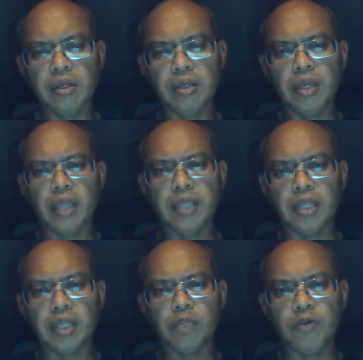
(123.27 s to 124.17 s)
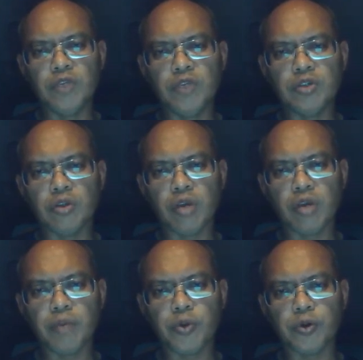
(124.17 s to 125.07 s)
and then another one we use a Logger
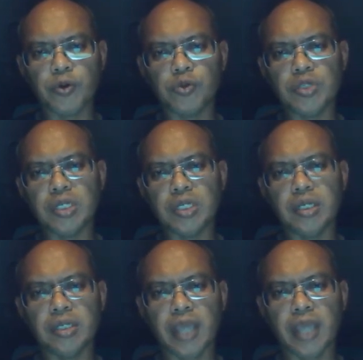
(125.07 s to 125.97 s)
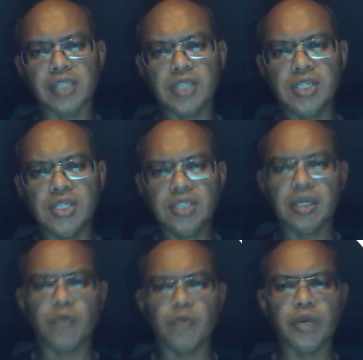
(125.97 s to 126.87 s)
Pro to generate the x-axis and
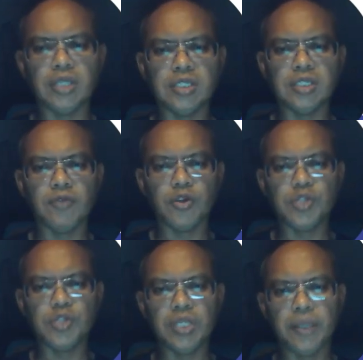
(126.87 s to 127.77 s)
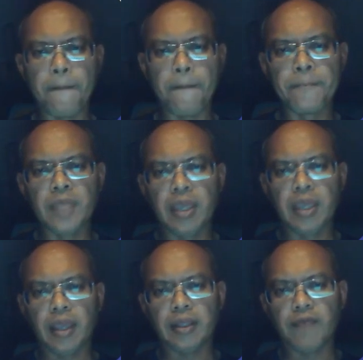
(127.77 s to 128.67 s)
y-axis velocity.
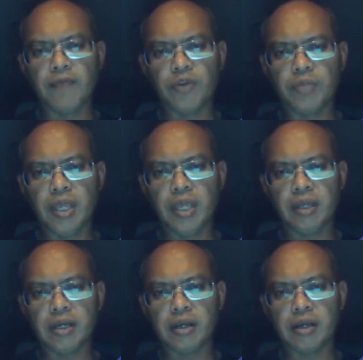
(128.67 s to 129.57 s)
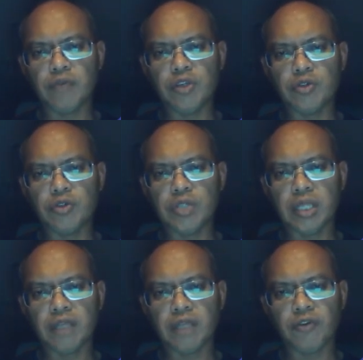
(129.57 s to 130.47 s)
And then from that, we use
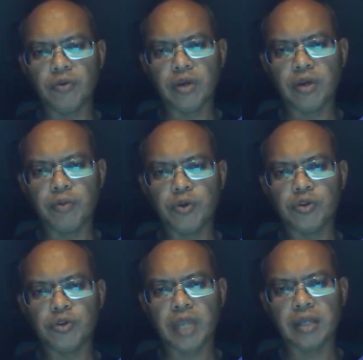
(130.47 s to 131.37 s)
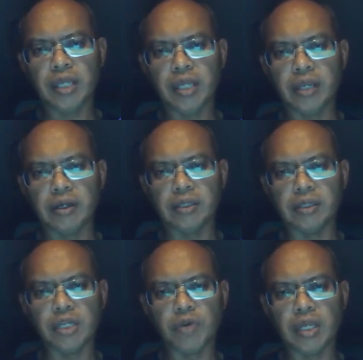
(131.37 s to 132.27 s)
data from Logger Pro to calculate the
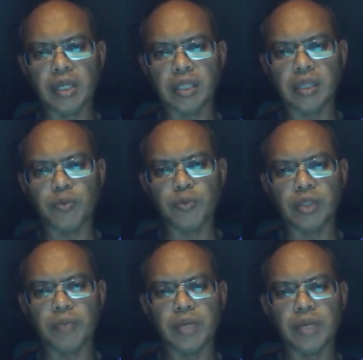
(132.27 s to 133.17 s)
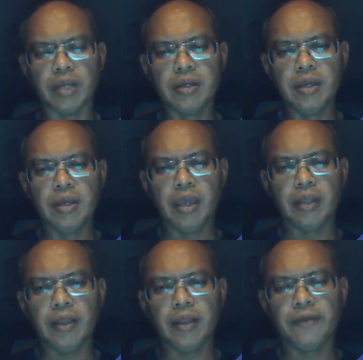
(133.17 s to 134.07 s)
required data input table. And
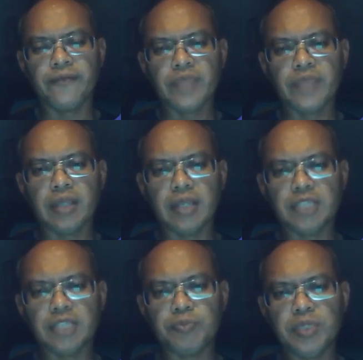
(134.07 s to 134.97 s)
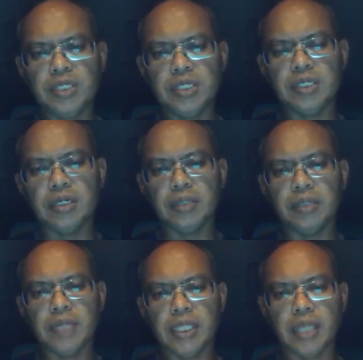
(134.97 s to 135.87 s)
then the last page is the
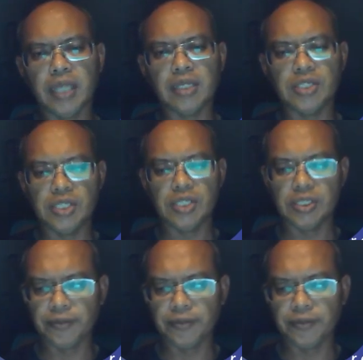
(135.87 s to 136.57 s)
data analysis.